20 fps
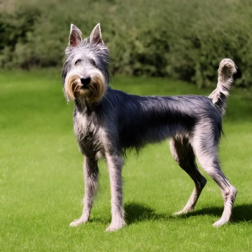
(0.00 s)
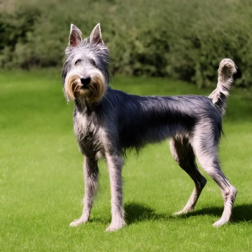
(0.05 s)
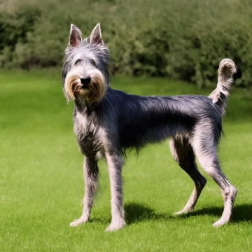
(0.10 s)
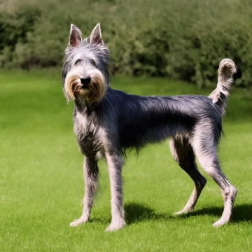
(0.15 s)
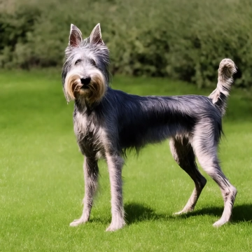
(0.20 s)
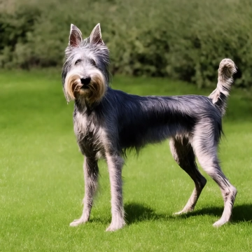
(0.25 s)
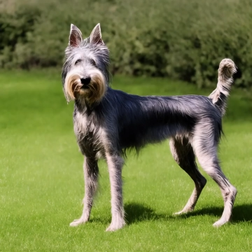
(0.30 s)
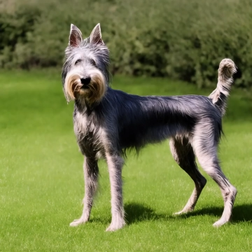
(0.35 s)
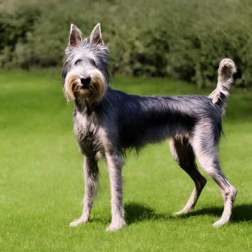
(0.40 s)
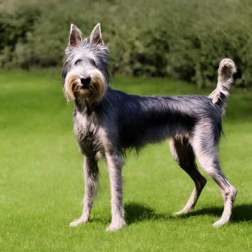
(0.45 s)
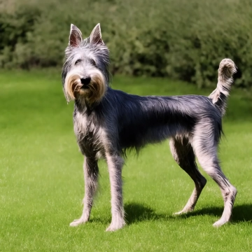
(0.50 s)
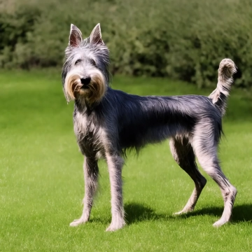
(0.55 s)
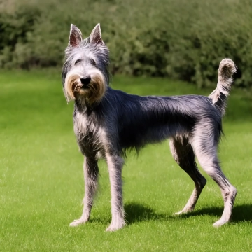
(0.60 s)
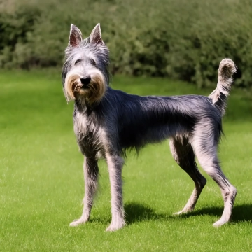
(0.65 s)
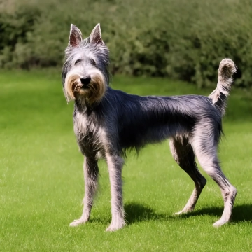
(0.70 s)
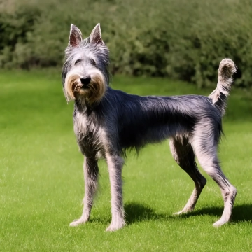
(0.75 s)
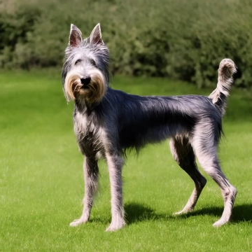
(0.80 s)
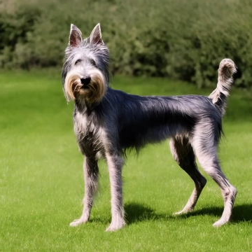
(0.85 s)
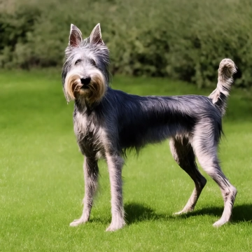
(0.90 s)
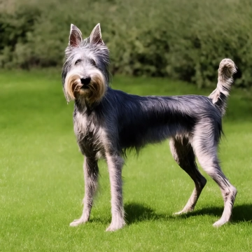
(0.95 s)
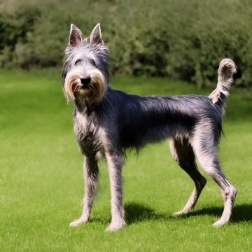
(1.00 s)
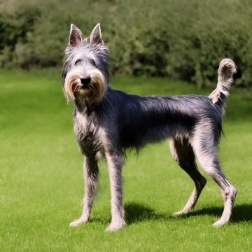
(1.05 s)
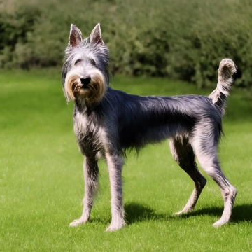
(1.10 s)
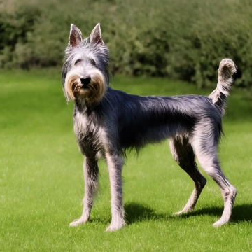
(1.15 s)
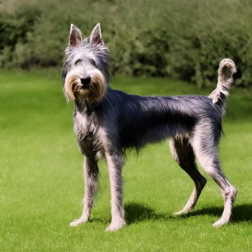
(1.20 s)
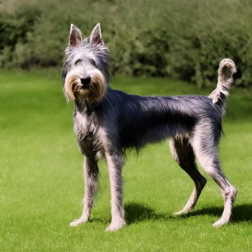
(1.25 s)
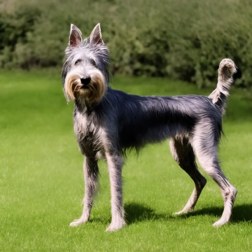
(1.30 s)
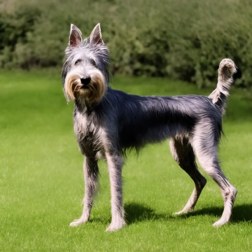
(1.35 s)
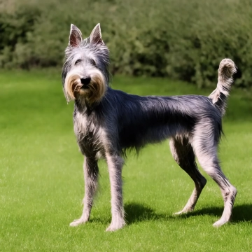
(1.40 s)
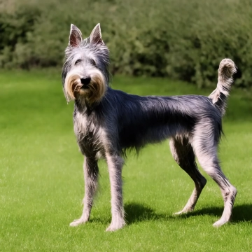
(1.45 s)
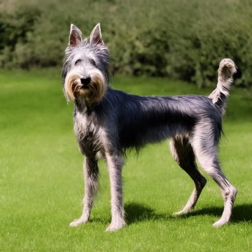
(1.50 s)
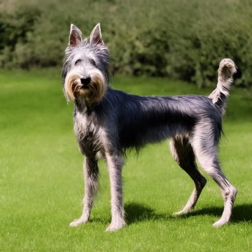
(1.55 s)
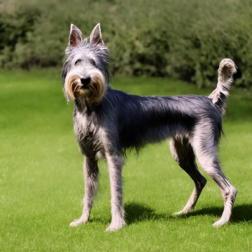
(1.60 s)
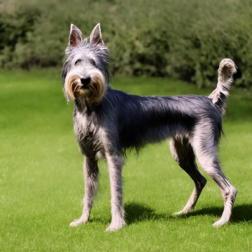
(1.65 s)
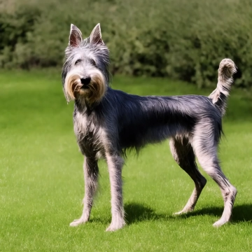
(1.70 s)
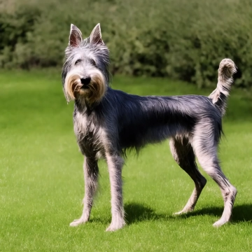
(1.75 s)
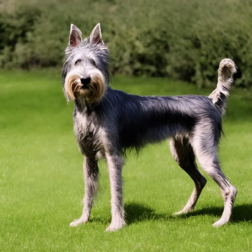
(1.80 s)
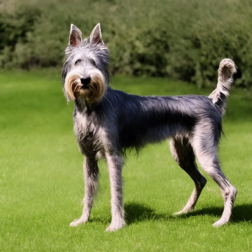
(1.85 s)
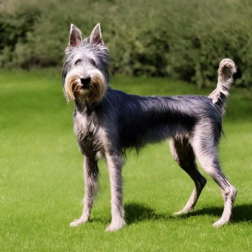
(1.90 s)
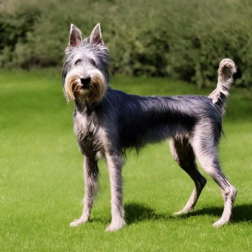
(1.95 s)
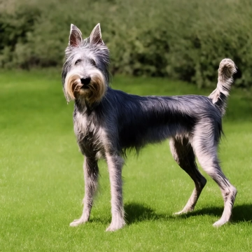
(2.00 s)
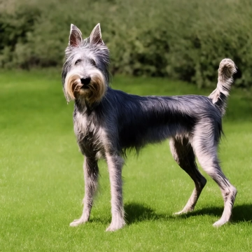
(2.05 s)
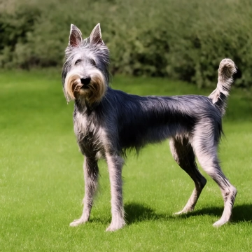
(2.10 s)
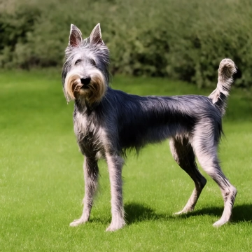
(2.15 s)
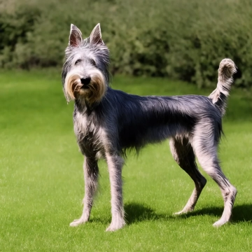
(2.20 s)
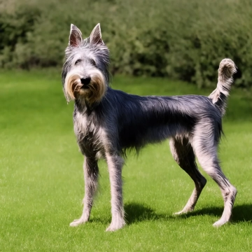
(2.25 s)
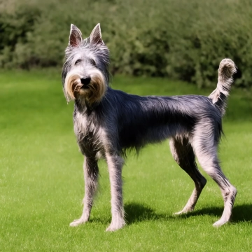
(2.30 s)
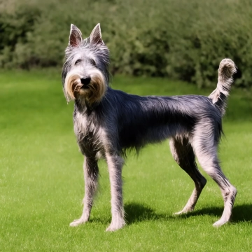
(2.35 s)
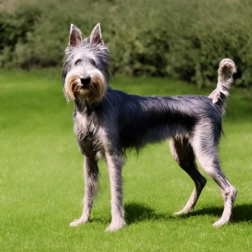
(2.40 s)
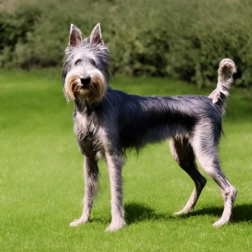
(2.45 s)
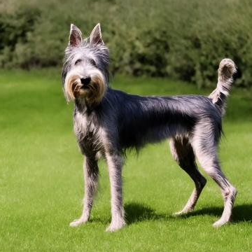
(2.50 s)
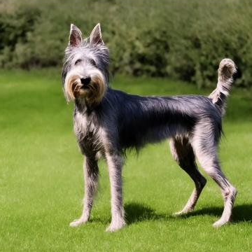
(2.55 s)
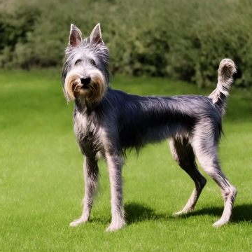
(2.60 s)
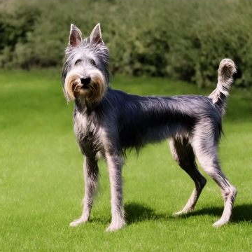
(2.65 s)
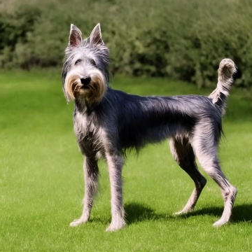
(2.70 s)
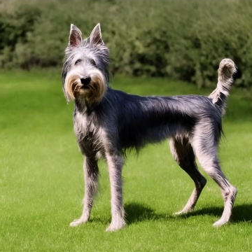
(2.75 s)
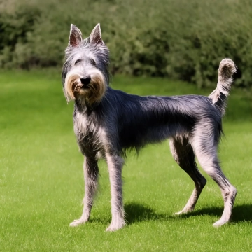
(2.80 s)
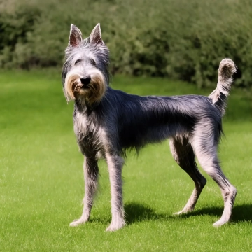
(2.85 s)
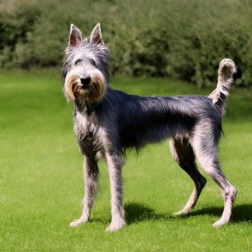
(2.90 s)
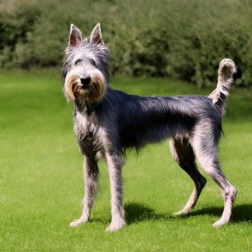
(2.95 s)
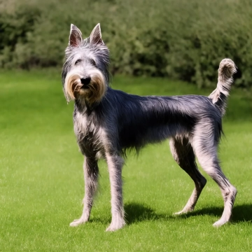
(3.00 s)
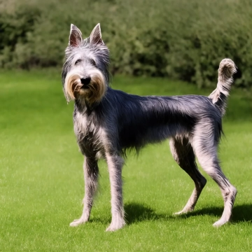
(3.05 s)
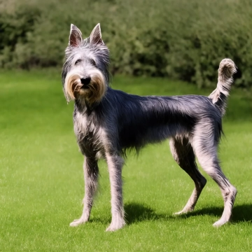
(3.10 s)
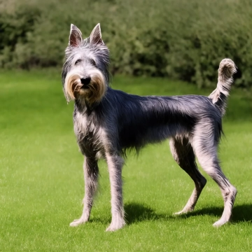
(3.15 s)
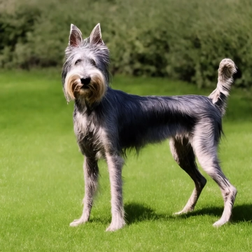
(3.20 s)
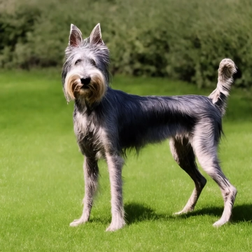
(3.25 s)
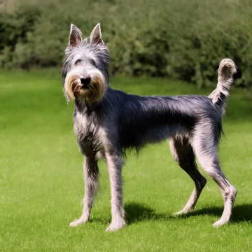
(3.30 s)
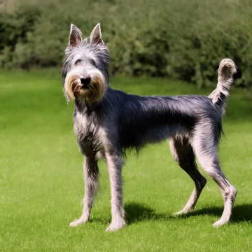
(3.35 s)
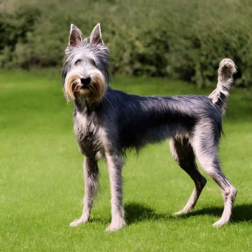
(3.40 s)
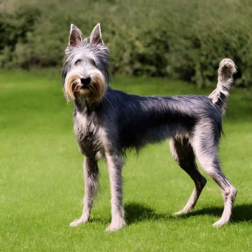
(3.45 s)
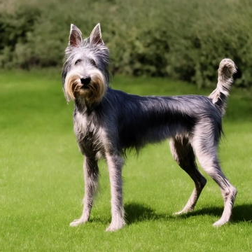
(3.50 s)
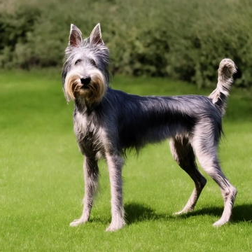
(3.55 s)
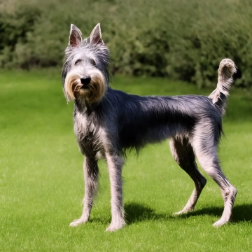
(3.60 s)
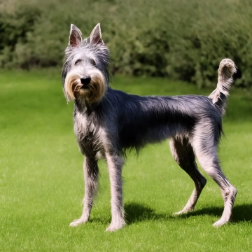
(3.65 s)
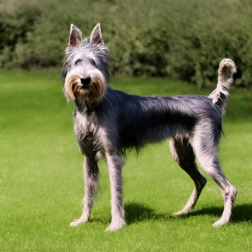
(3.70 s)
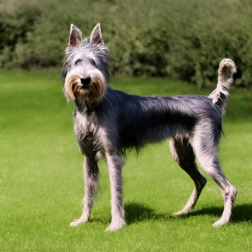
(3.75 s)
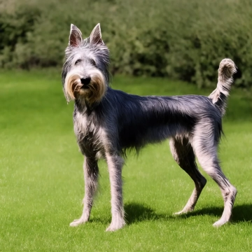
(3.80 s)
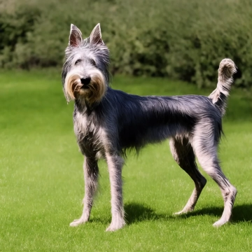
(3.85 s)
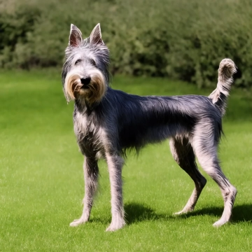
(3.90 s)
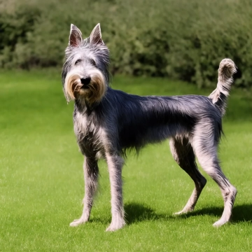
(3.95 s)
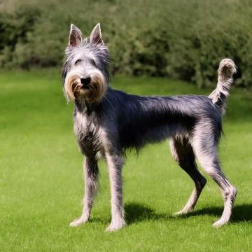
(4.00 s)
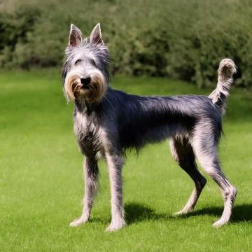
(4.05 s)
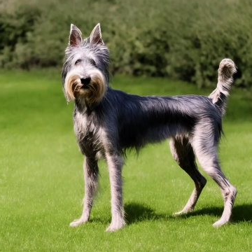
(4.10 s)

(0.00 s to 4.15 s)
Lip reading: No face is visible, so there are no lips to read.